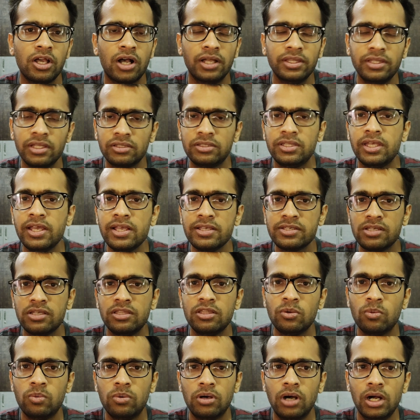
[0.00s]
other things
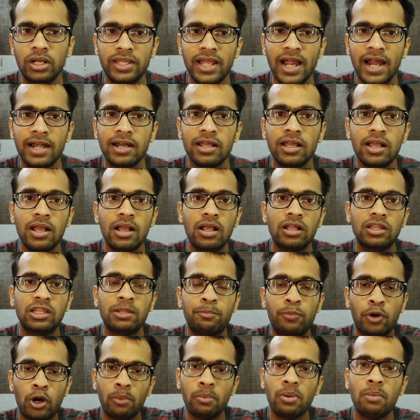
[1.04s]
in the world that the
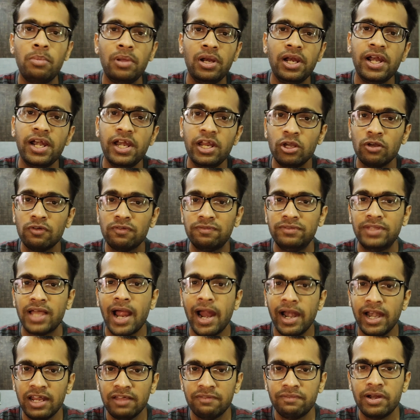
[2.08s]
probability of
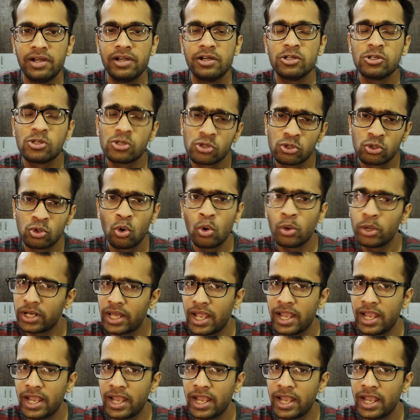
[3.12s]
that event is so